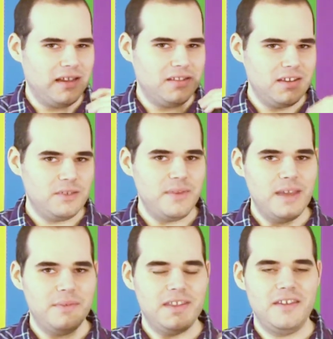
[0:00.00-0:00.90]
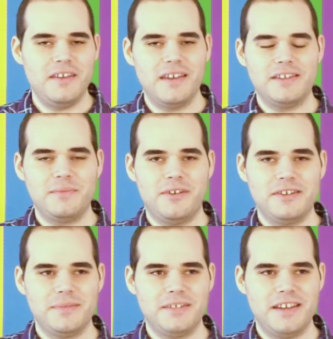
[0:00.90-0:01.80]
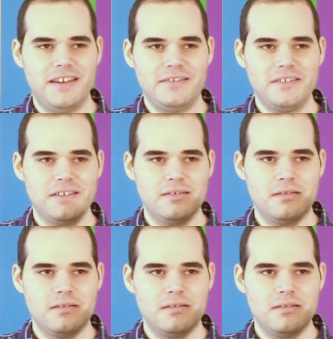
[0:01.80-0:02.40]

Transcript: a little bit, but then you can get some awesome sounds.